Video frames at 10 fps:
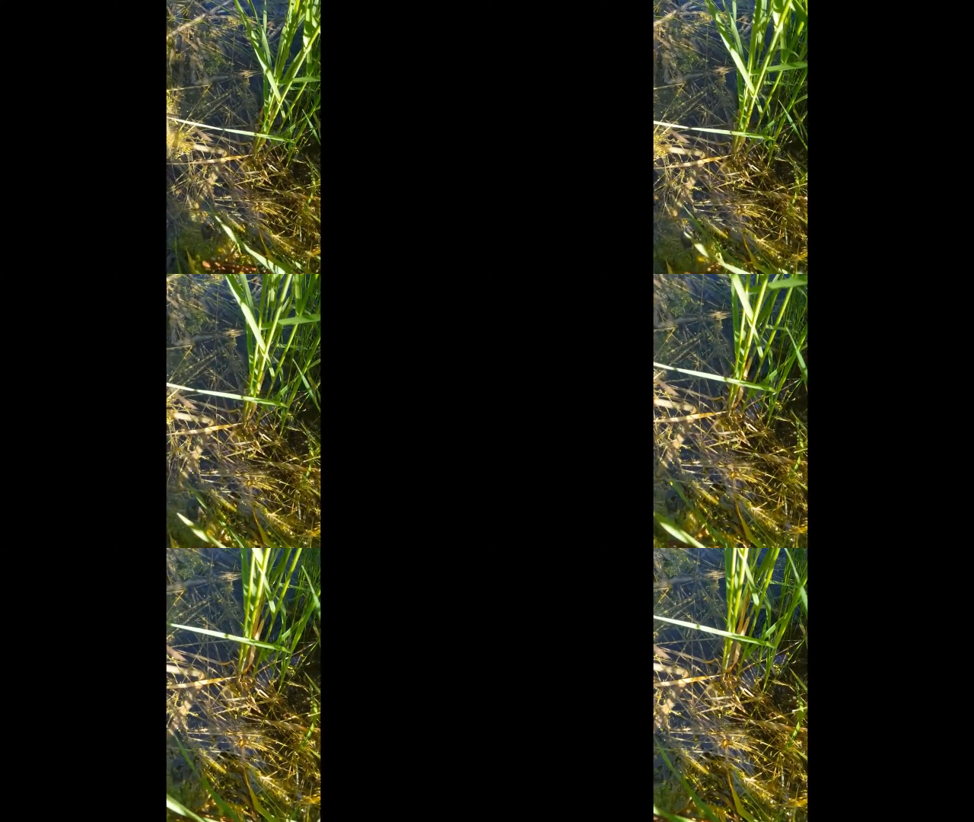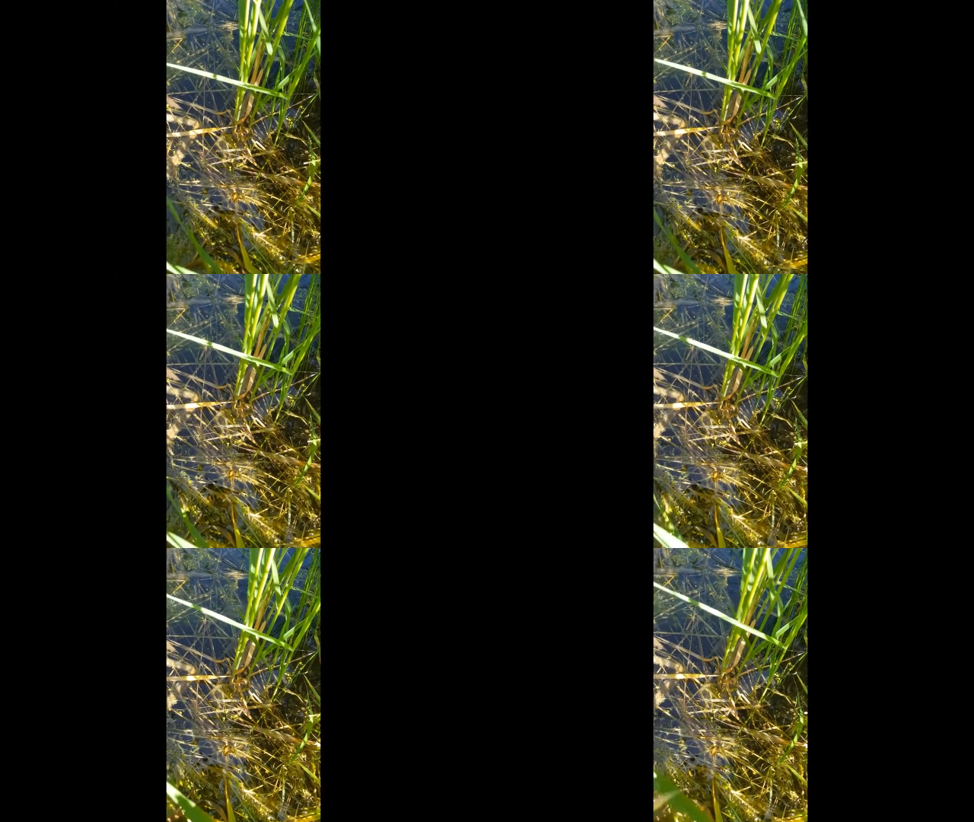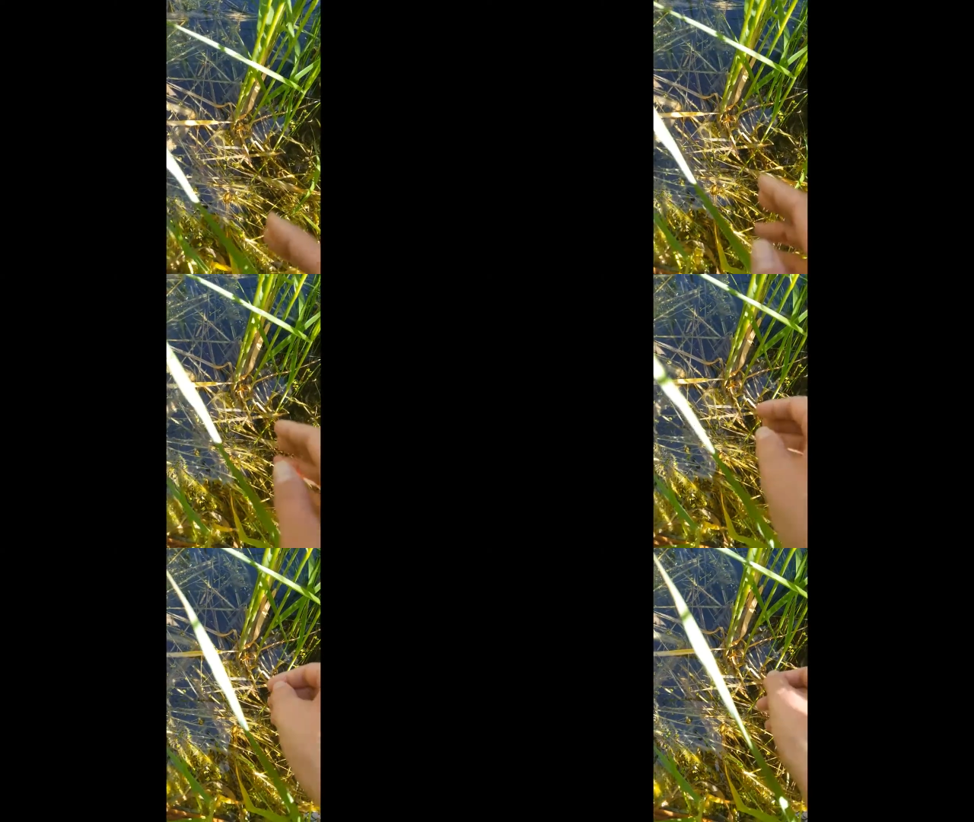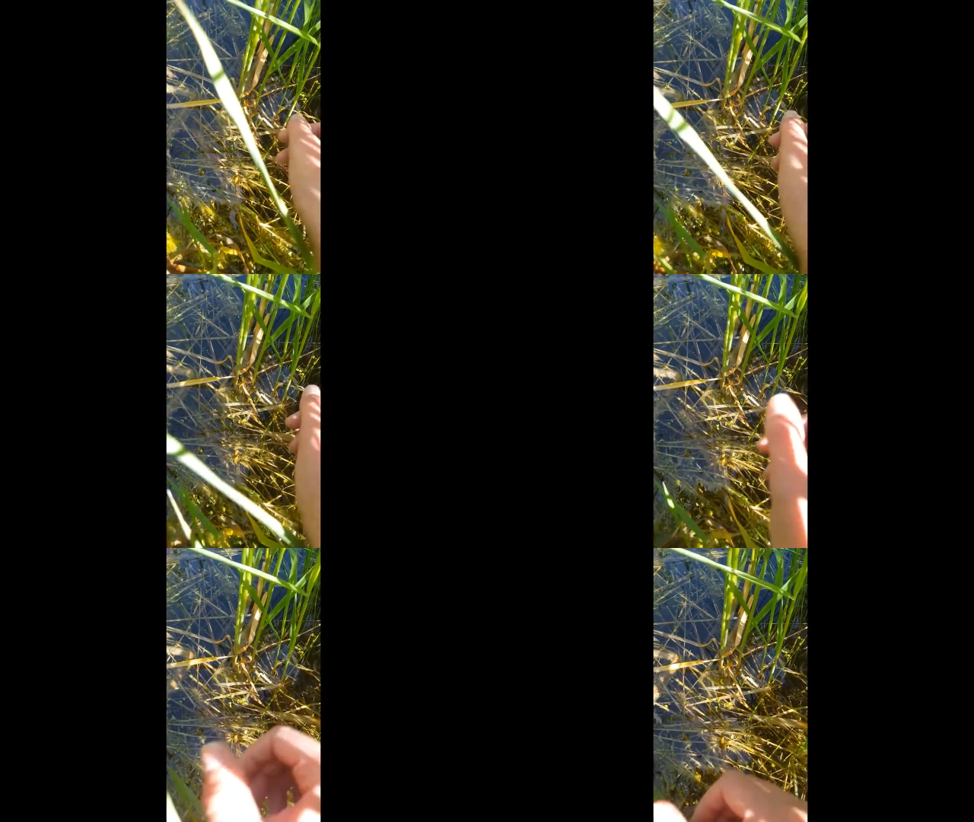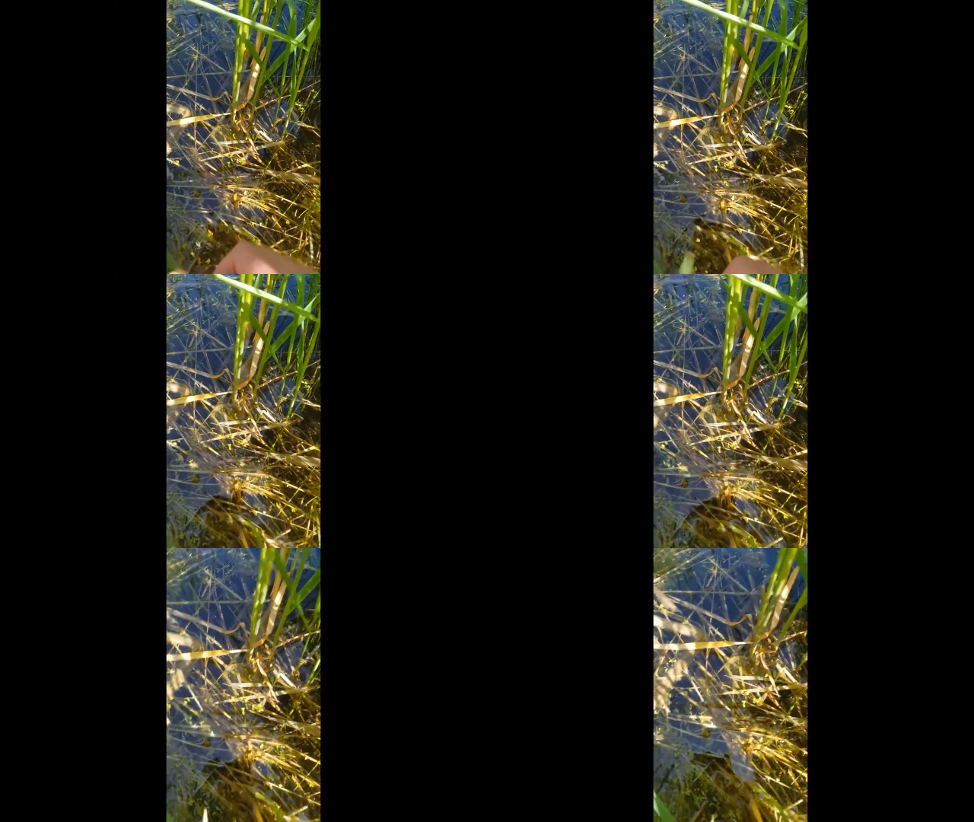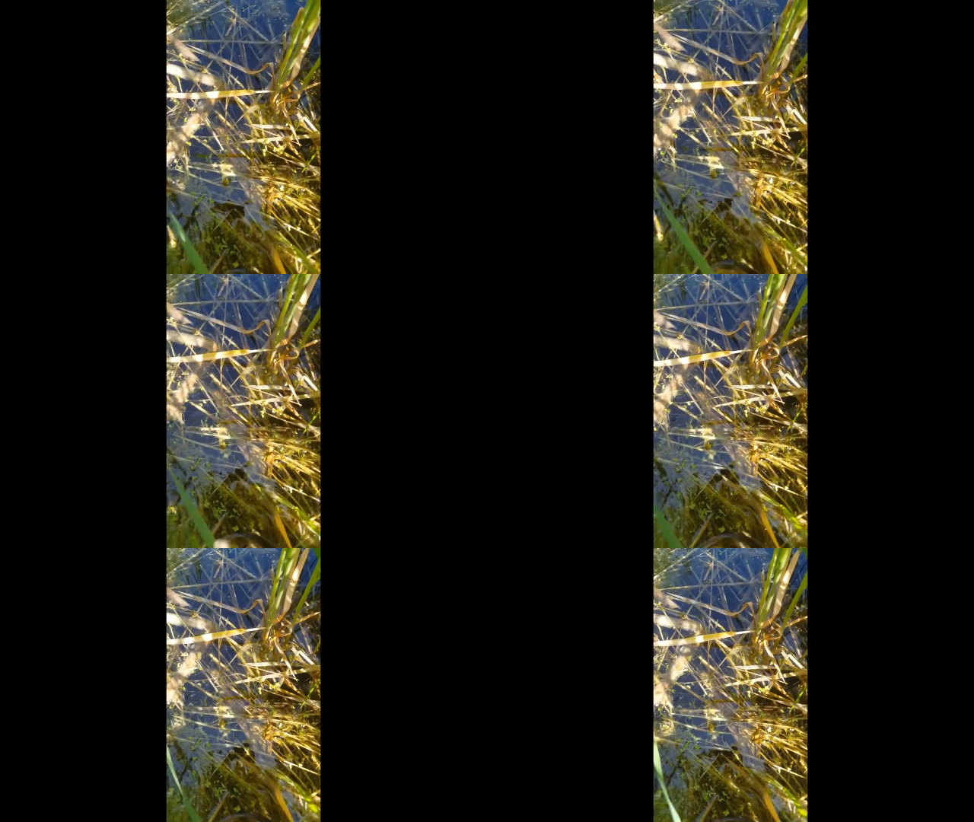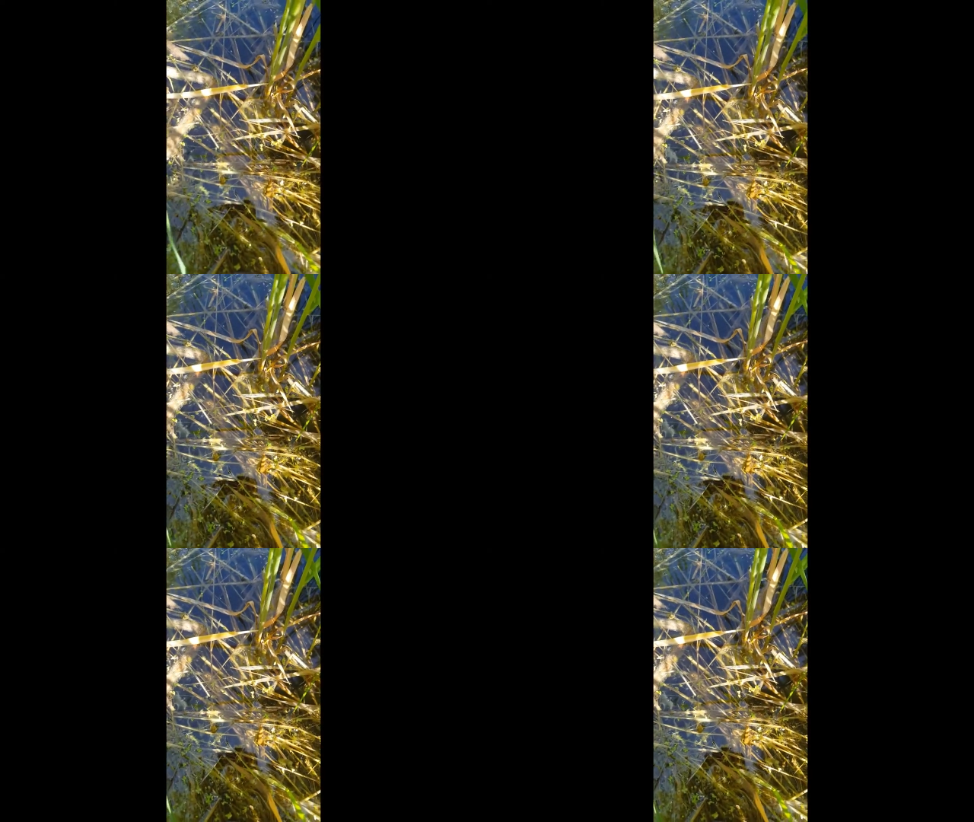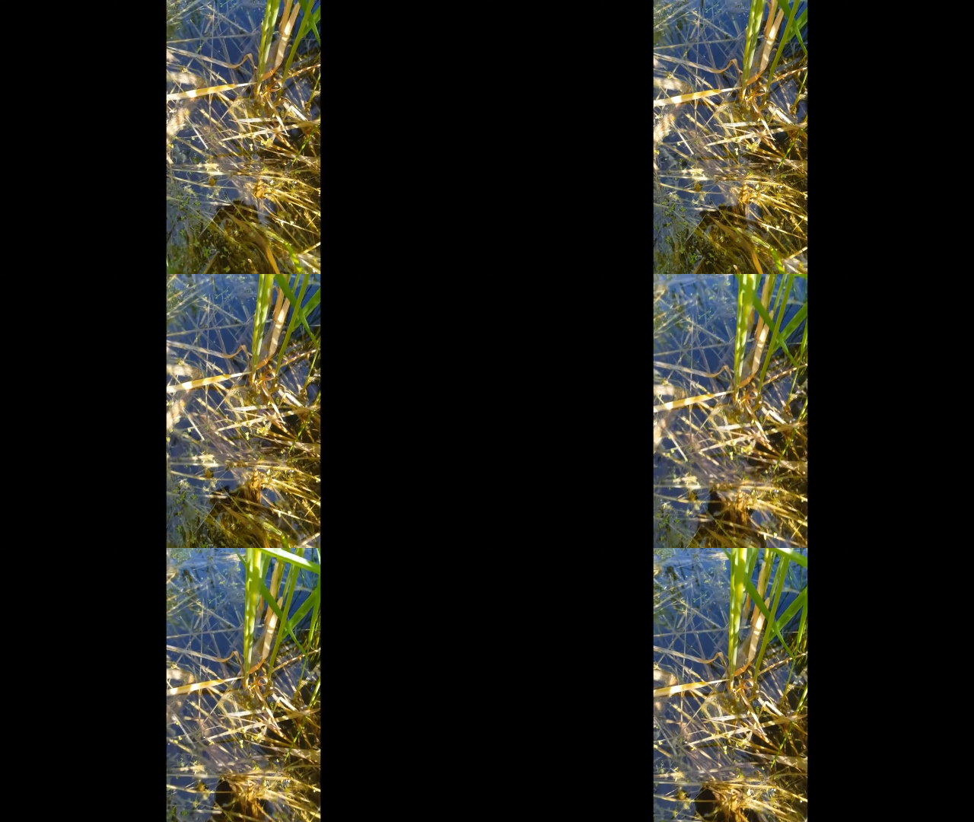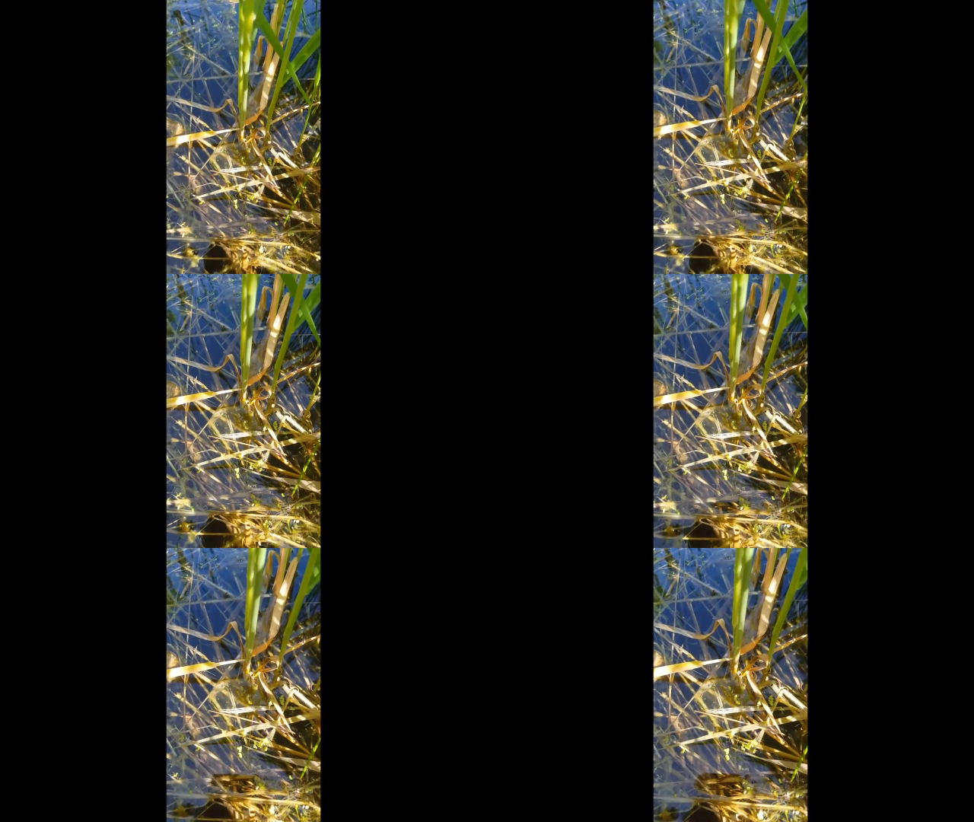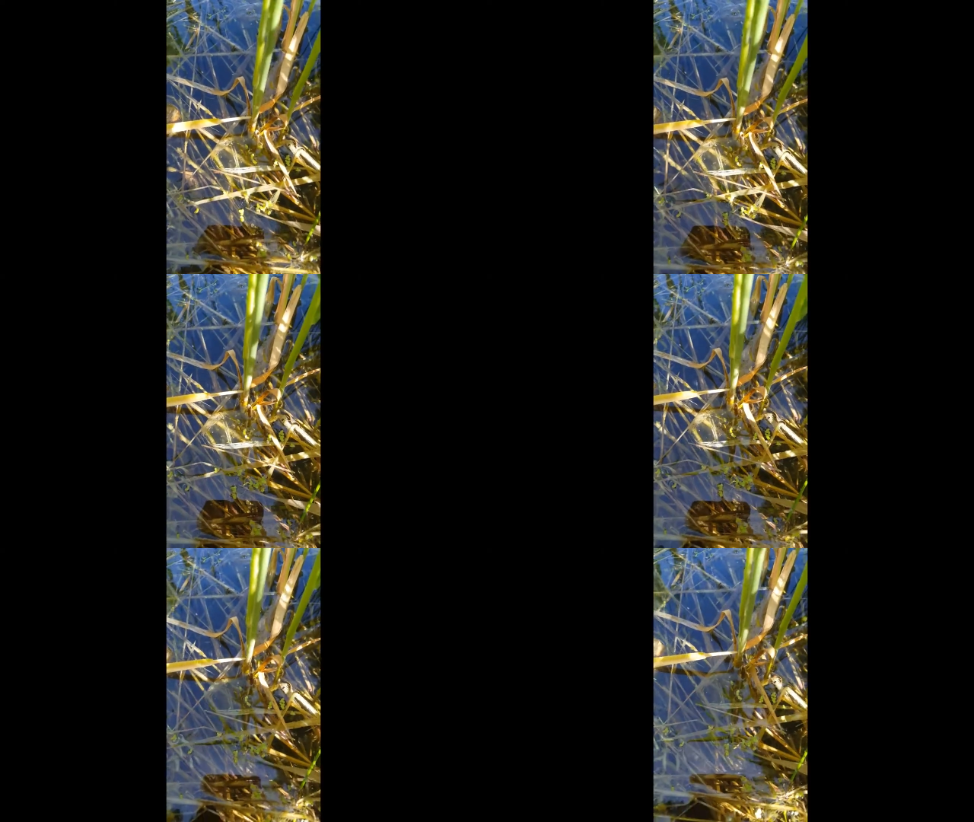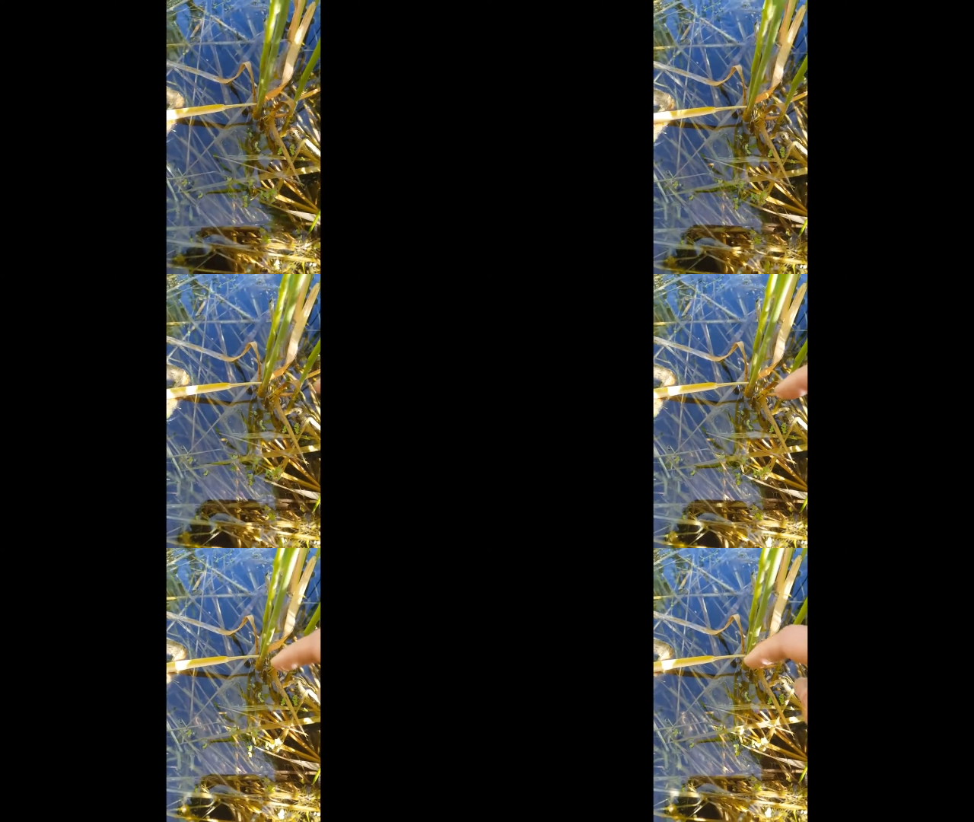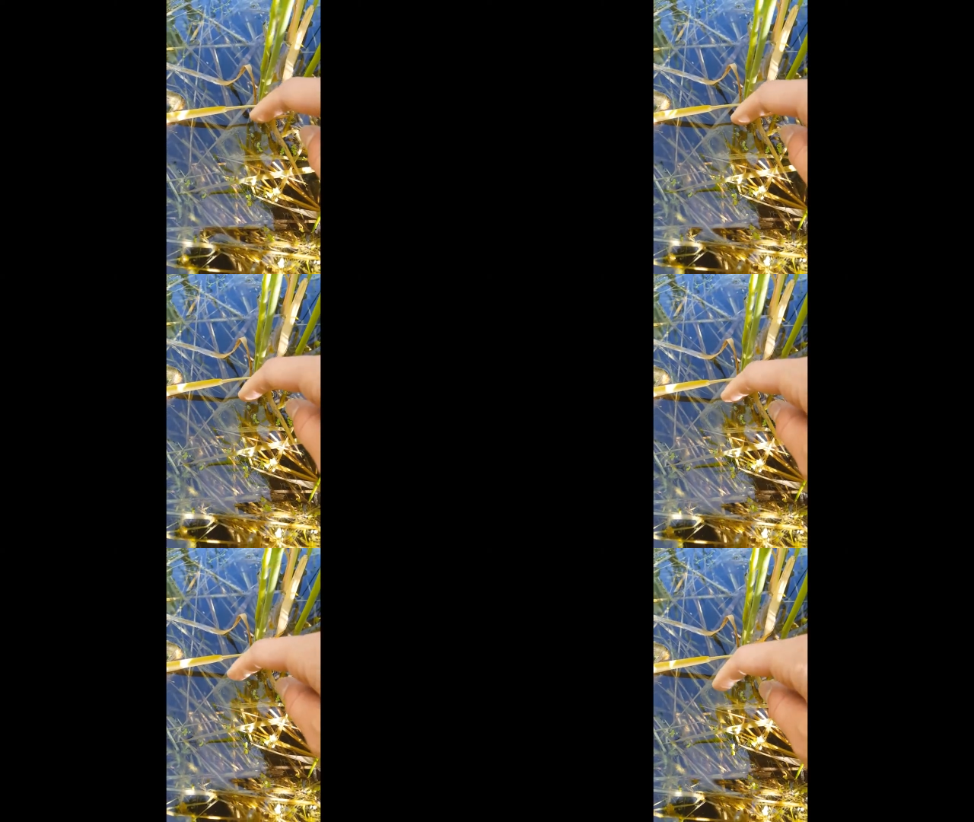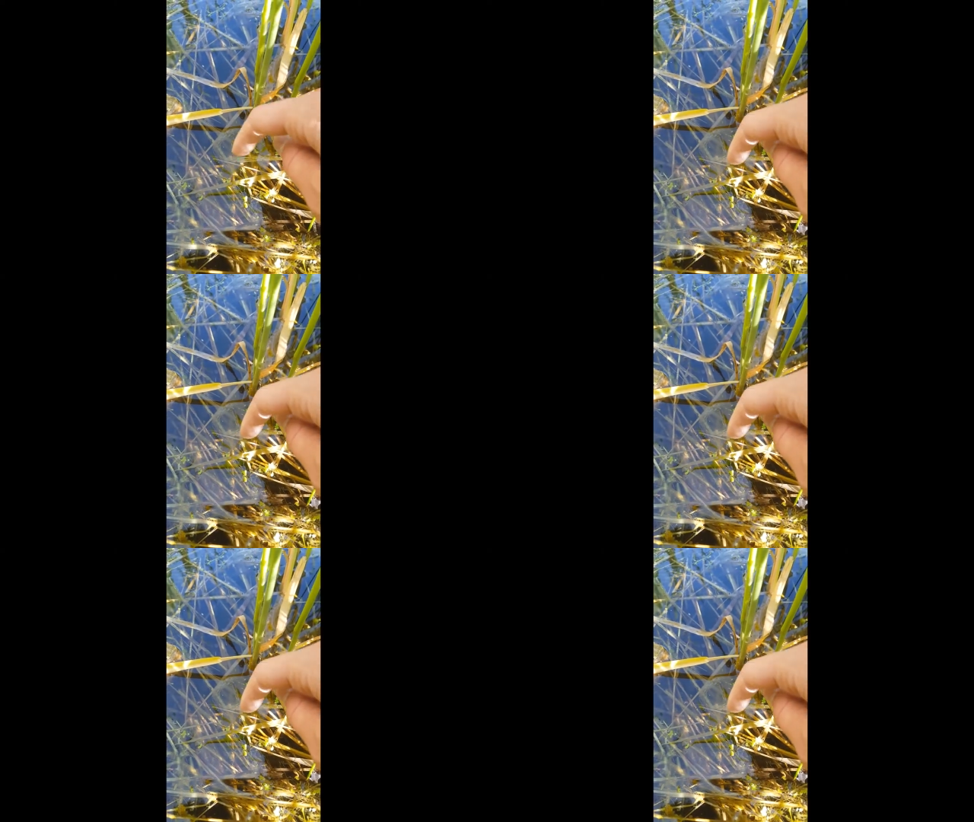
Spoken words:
No face is visible, so there are no lips to read.